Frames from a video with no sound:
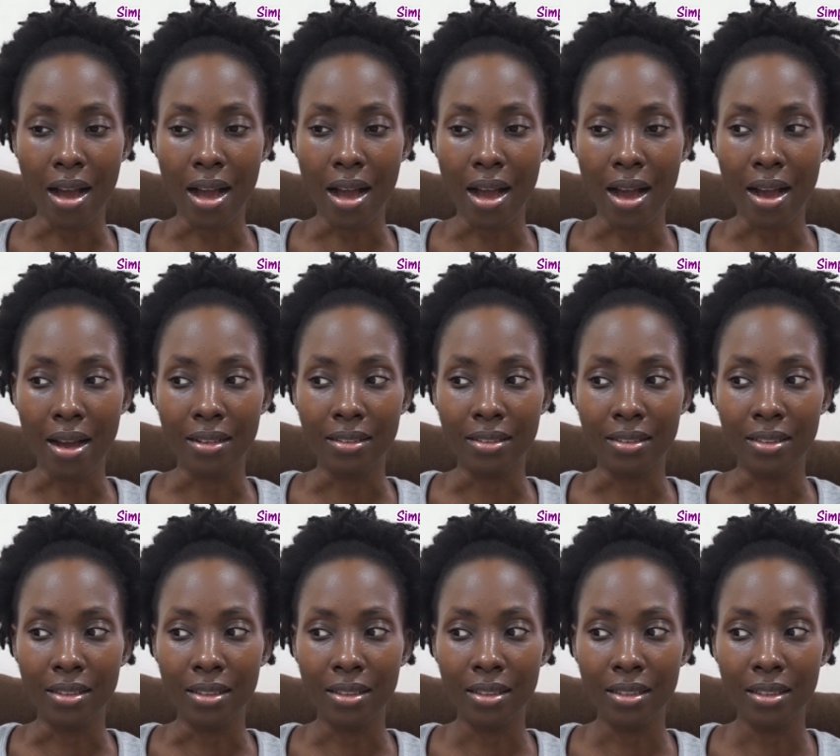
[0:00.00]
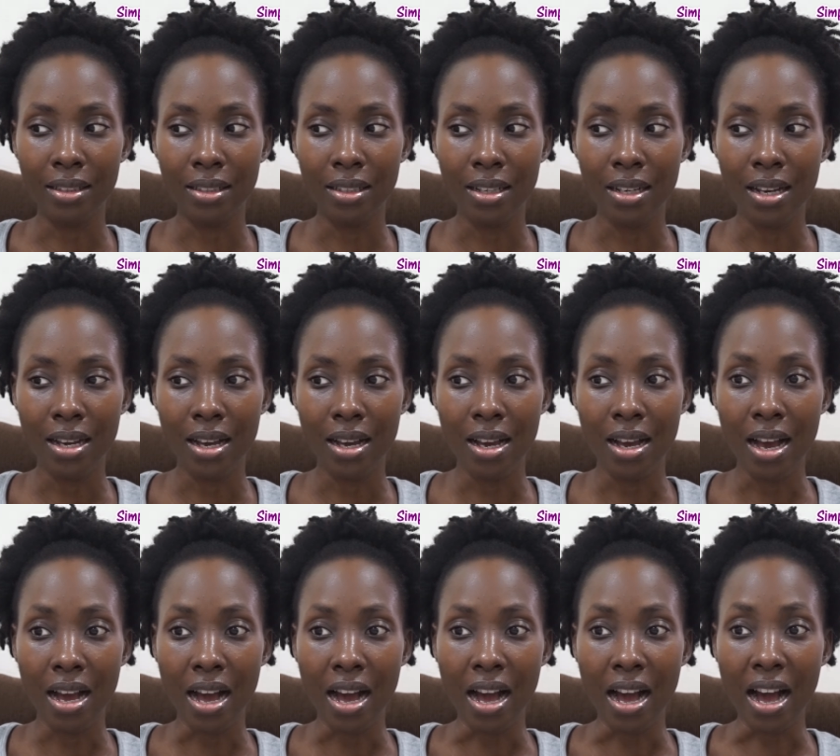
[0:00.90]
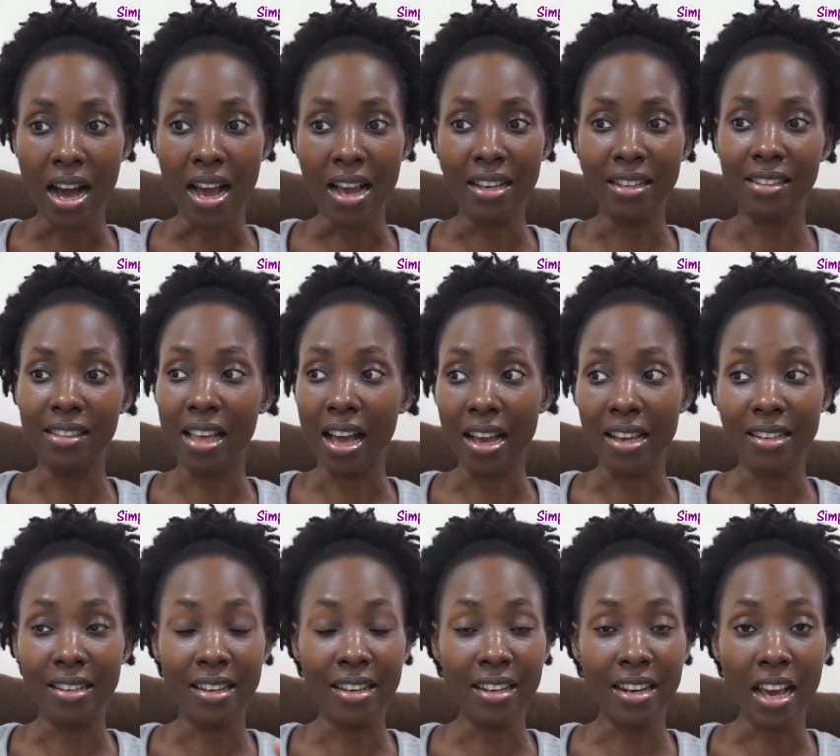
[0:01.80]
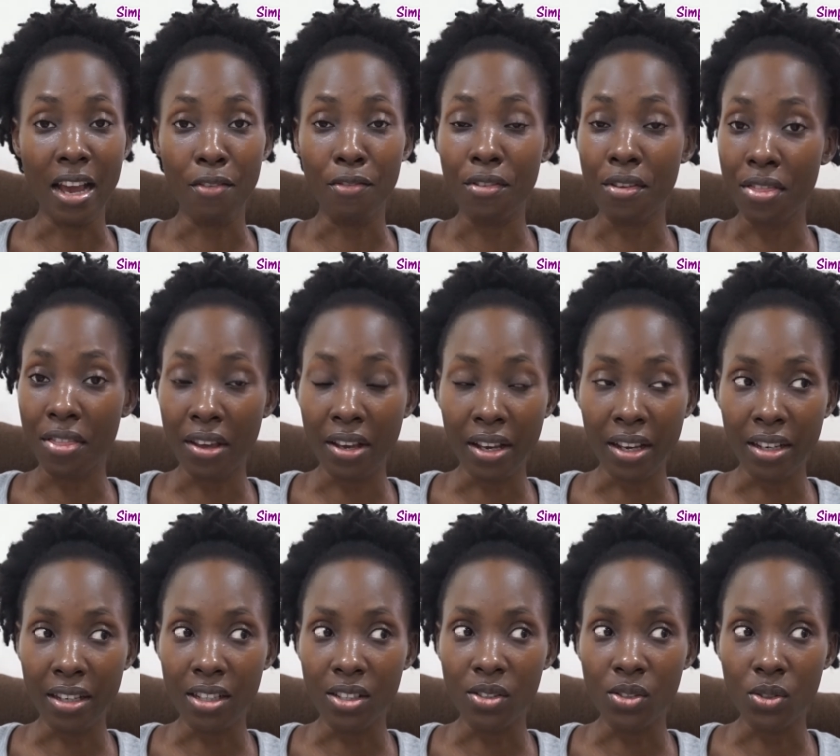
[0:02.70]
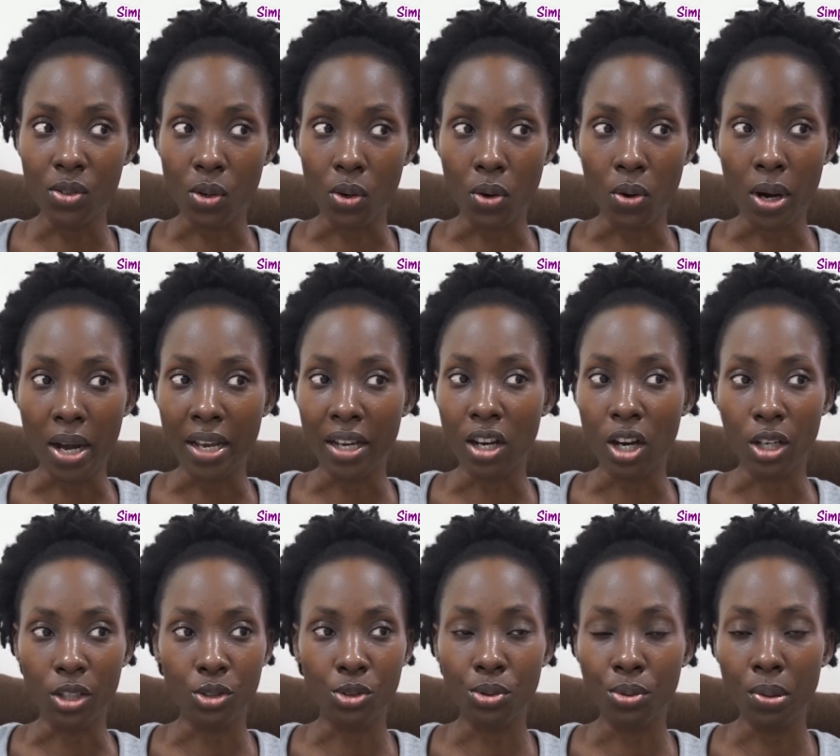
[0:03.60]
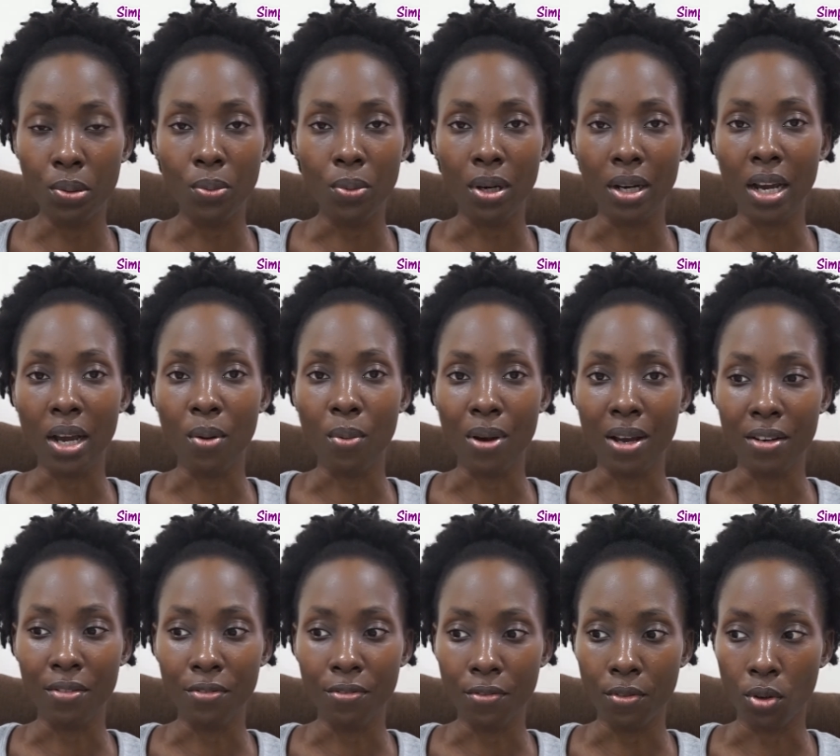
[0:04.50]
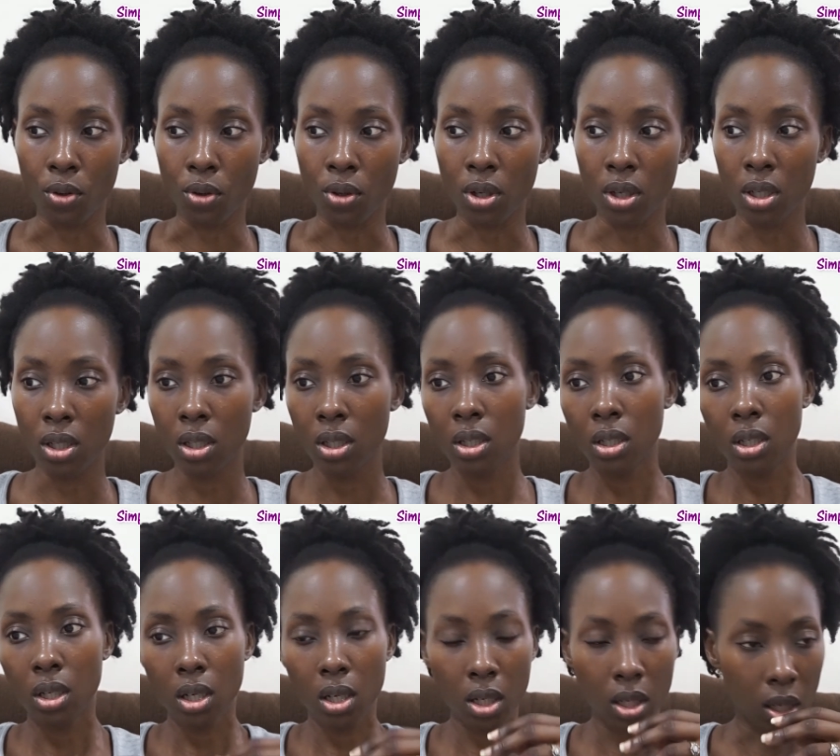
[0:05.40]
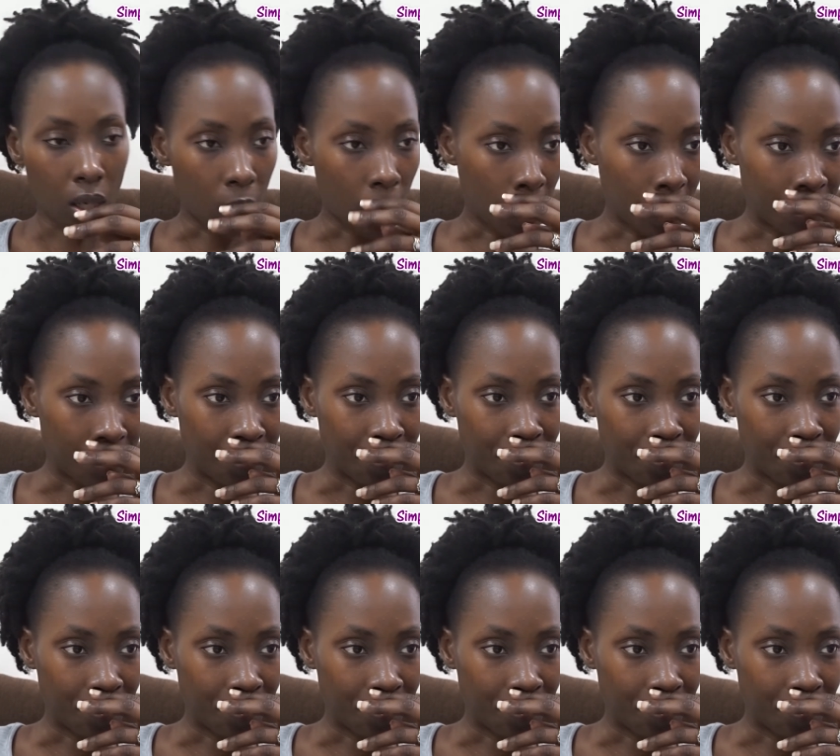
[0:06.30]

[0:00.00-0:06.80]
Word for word: And I, I did everything in the store. I got through with what I went for. Um,